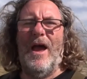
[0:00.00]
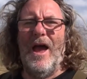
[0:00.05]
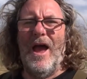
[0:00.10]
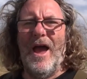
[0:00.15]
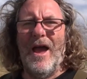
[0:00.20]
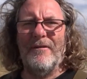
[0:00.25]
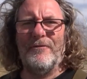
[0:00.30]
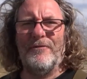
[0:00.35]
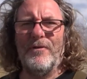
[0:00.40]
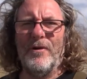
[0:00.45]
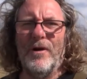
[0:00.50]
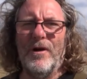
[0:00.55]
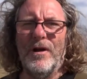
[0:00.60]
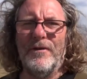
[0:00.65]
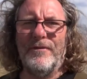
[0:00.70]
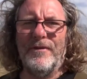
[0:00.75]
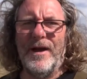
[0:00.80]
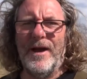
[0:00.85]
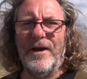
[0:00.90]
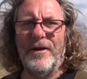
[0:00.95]
And for all
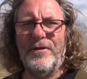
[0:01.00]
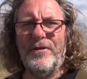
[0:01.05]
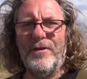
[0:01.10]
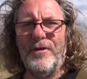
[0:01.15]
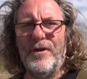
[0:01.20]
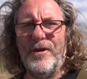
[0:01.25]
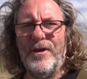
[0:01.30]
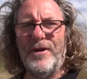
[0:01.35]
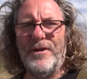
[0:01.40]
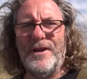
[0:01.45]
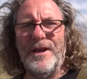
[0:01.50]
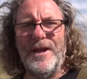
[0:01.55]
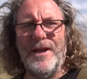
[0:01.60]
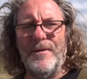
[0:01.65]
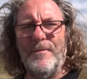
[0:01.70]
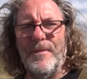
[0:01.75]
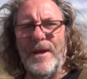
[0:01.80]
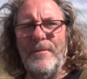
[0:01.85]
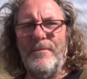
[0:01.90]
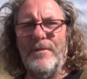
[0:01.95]
of our third
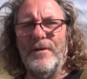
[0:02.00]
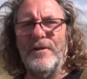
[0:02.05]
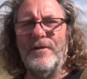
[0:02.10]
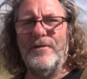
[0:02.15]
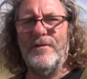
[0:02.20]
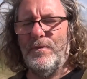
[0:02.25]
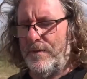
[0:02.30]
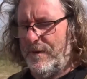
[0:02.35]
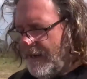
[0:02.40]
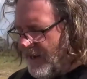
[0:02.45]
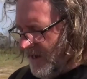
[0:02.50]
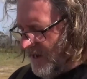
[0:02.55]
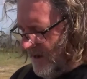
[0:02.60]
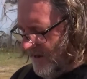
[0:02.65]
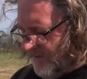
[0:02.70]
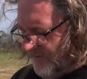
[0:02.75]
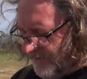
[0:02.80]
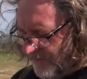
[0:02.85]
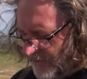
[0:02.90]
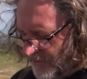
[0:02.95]
year members, we
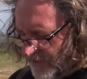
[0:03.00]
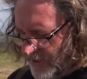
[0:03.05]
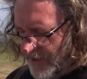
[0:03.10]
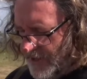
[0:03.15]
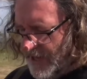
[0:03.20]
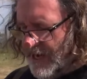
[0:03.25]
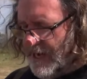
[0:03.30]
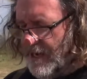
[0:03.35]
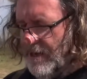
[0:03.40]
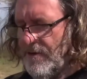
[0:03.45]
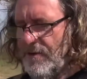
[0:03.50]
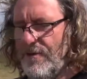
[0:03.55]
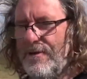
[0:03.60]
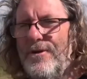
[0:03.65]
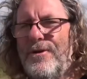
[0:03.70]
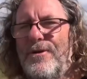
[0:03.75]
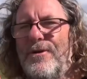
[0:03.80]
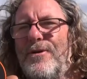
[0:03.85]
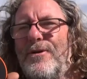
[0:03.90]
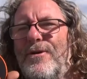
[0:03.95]
have got a
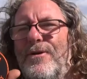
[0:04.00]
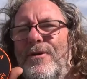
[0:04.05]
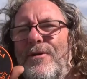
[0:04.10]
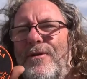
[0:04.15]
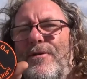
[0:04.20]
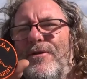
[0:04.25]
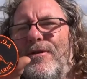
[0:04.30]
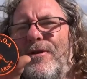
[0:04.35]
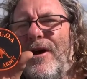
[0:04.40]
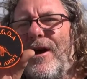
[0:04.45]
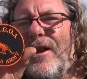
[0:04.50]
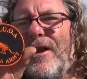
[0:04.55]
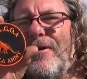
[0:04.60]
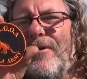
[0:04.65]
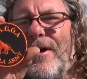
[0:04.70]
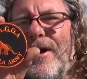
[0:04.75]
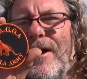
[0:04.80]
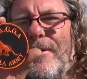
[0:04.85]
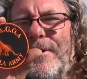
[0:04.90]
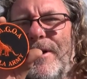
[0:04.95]
new
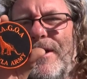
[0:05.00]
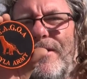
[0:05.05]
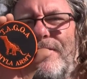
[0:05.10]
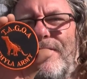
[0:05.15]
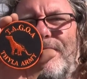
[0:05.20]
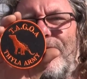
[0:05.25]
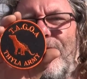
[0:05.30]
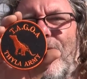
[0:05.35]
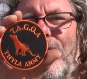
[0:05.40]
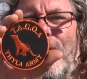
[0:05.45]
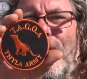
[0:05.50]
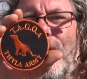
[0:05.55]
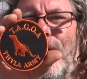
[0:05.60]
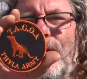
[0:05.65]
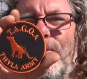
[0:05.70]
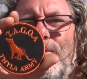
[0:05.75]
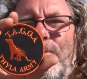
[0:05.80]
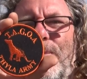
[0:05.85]
Thylar Army sew on